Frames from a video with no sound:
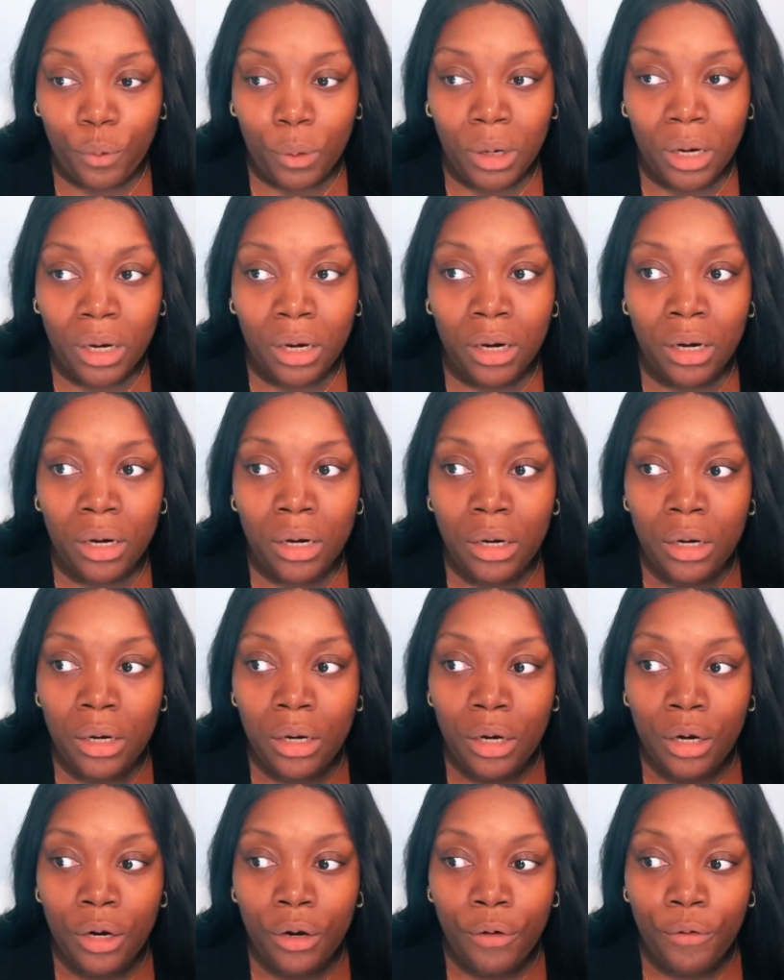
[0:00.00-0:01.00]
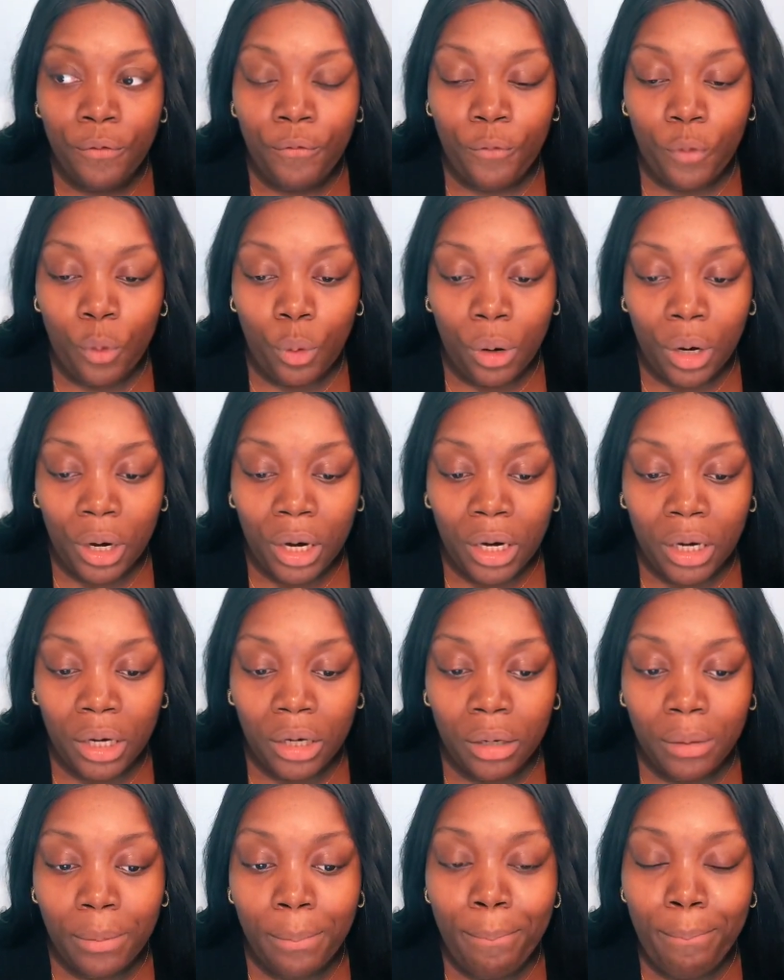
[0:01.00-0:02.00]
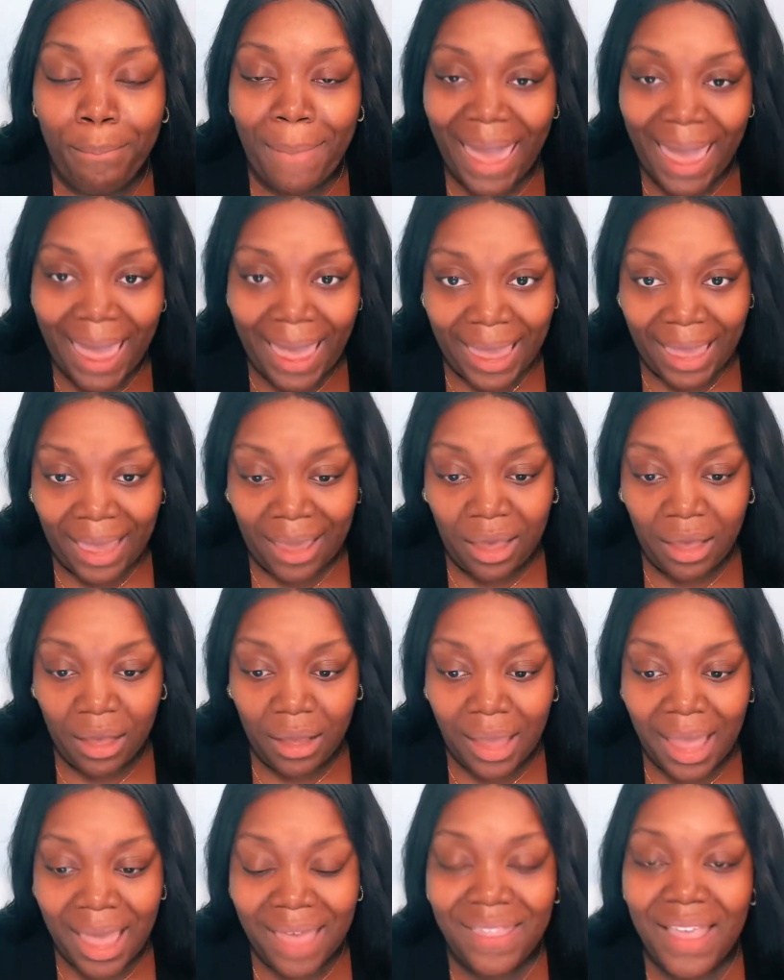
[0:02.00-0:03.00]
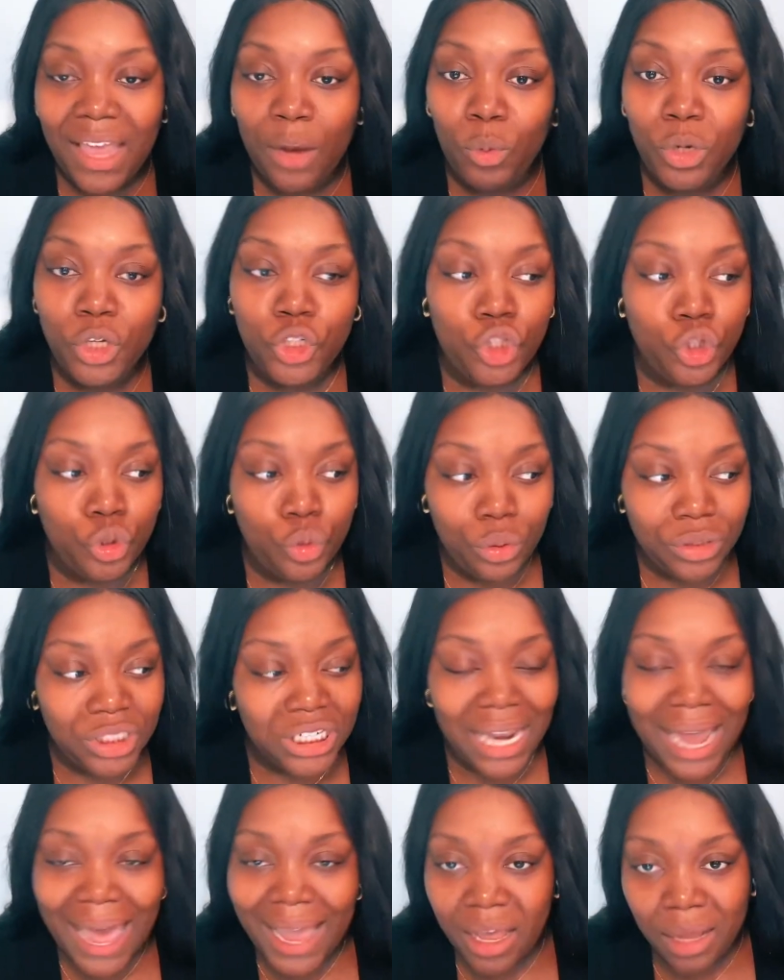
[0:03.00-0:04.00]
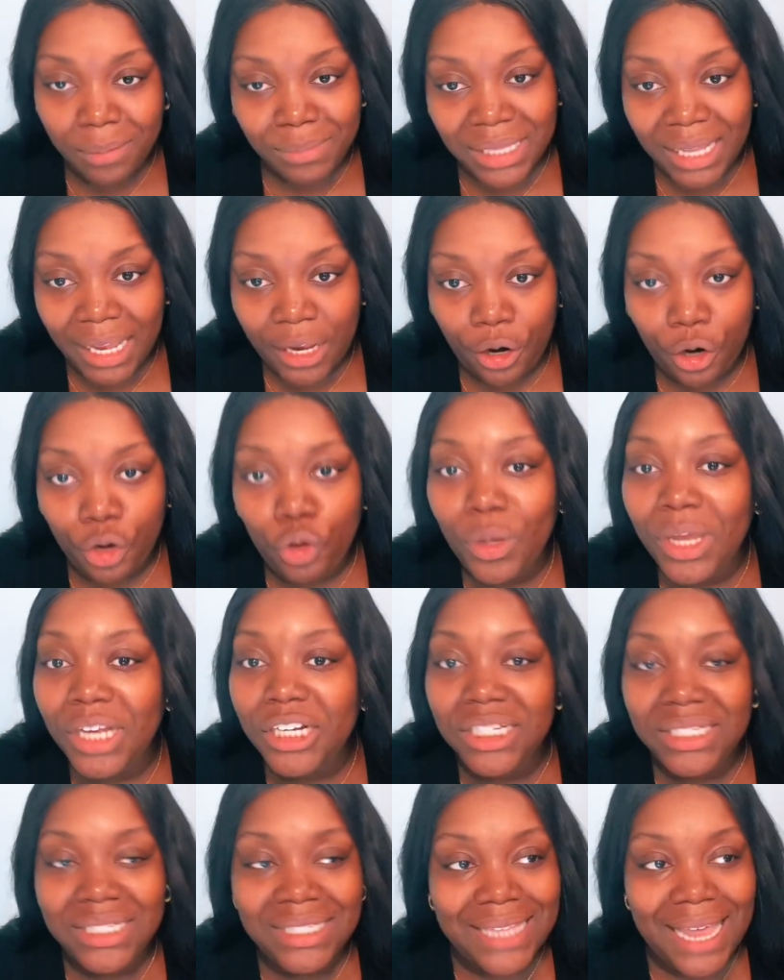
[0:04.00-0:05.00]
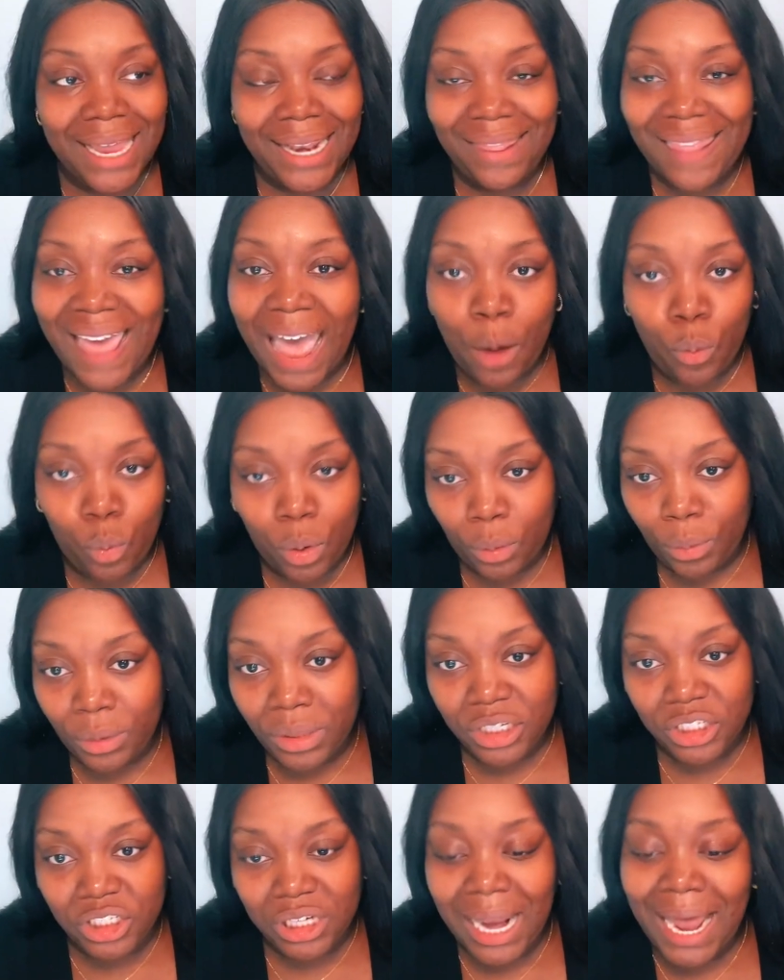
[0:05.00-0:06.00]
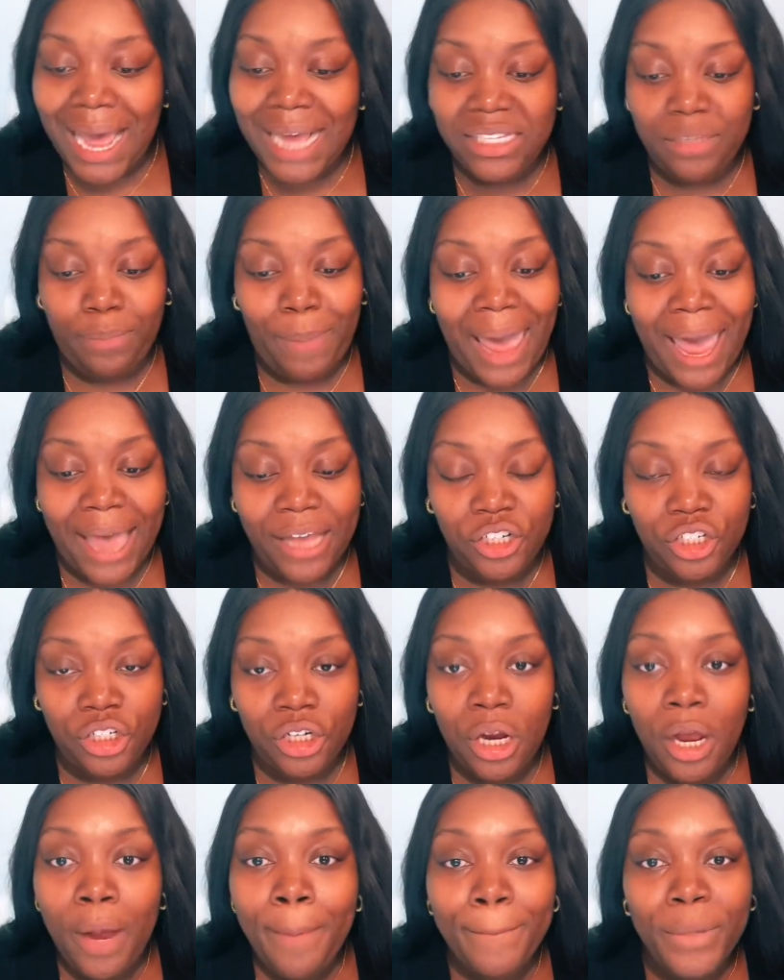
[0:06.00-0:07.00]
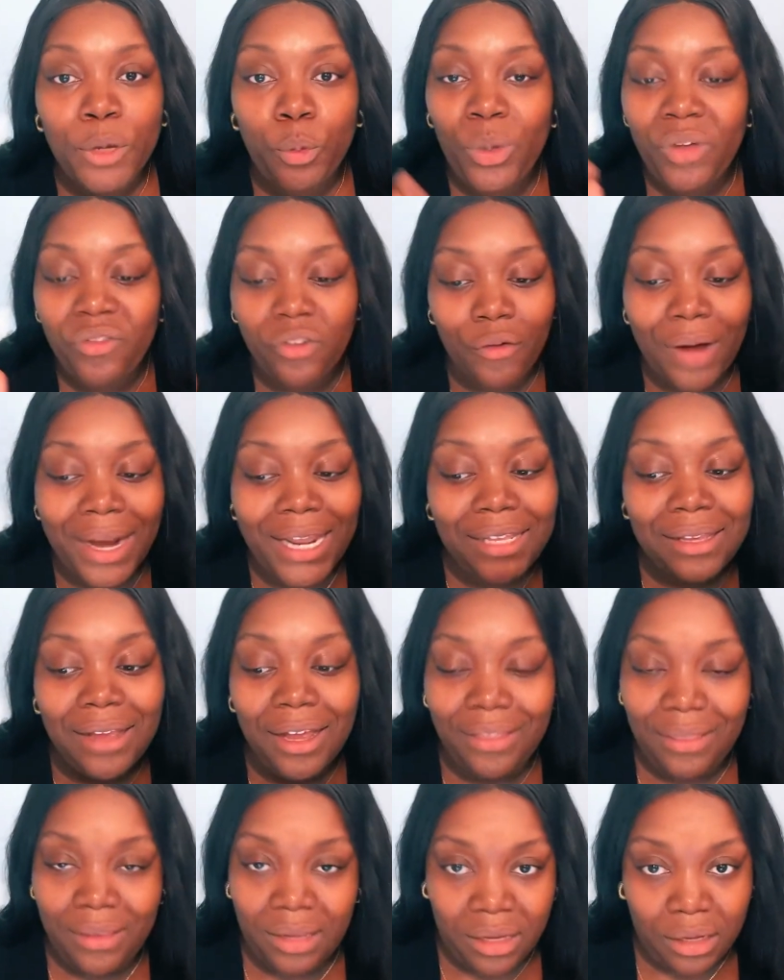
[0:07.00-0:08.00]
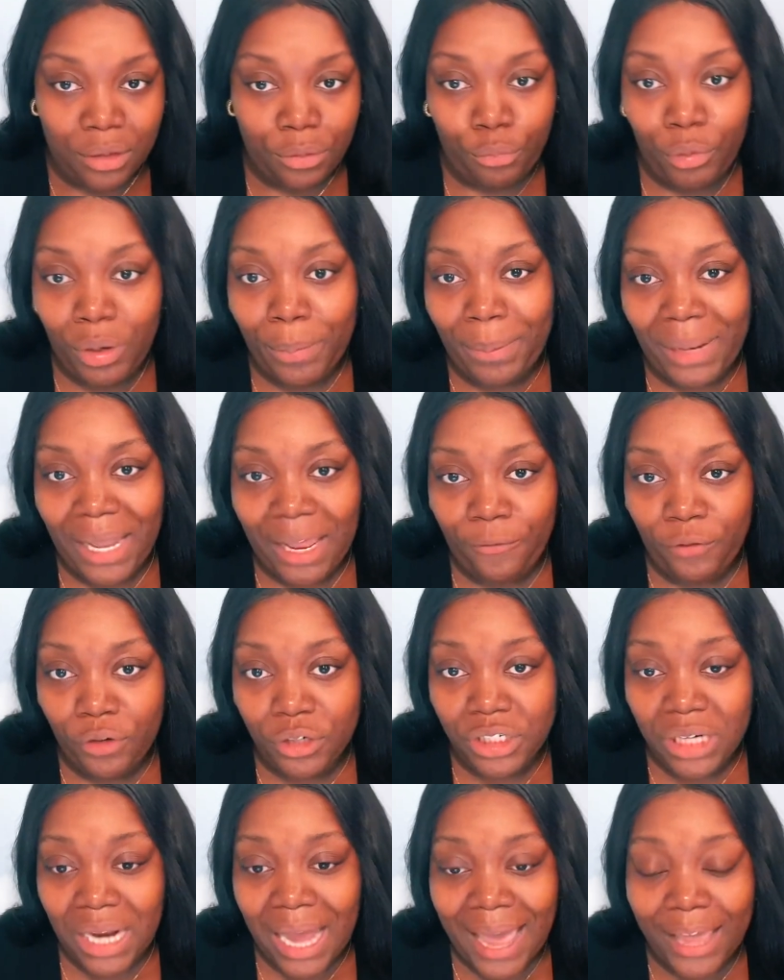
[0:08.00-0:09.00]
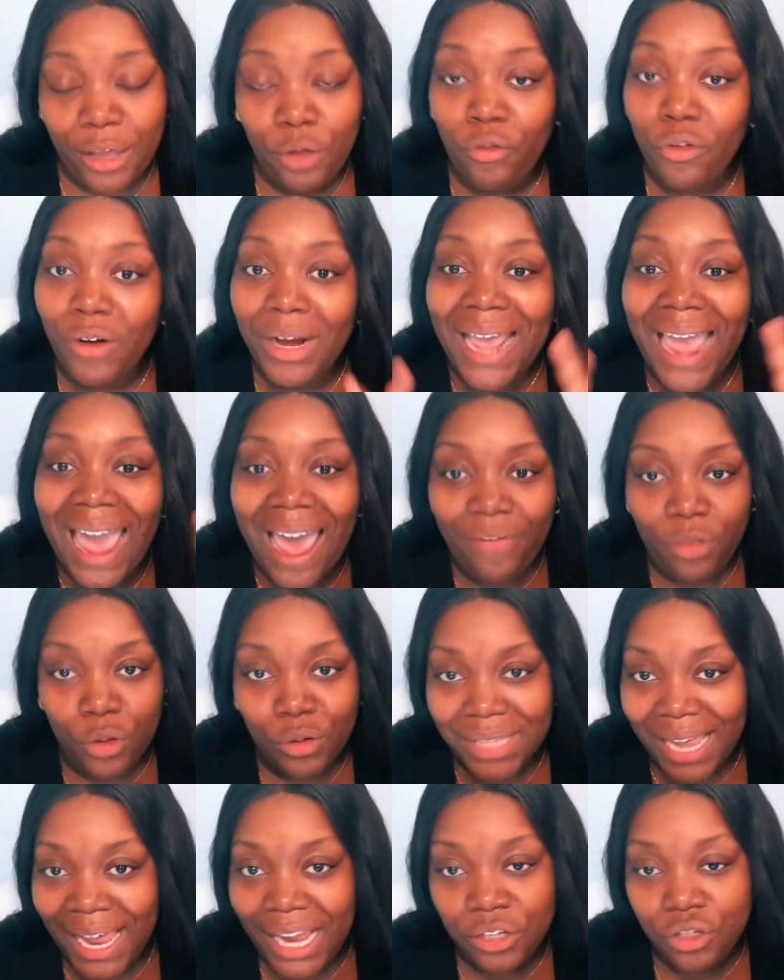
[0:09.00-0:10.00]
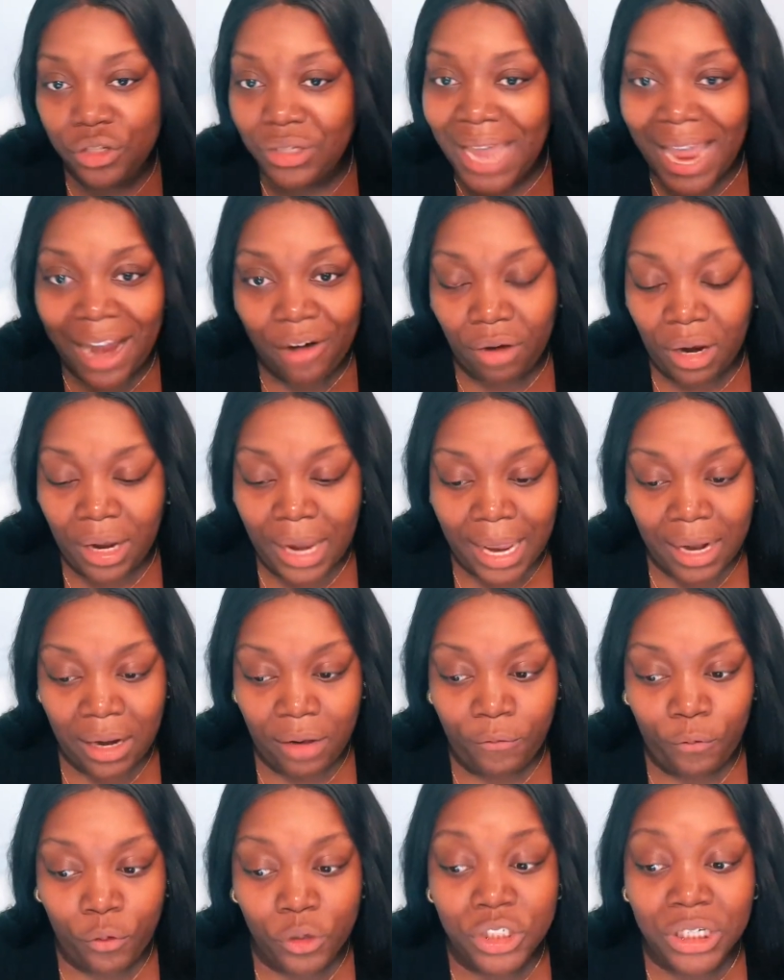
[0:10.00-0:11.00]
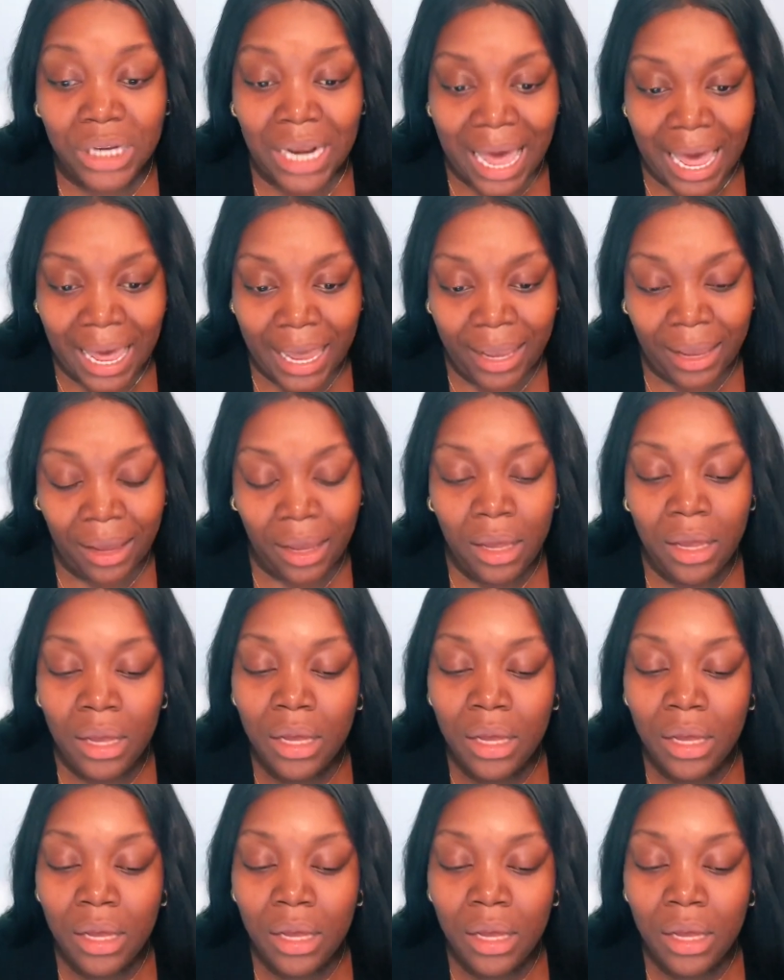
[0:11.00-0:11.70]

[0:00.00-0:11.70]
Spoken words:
for May. And then when July comes later, you can just send that one with July's batch. But we've already done the replay for July. You've already had those answers aggregated for July.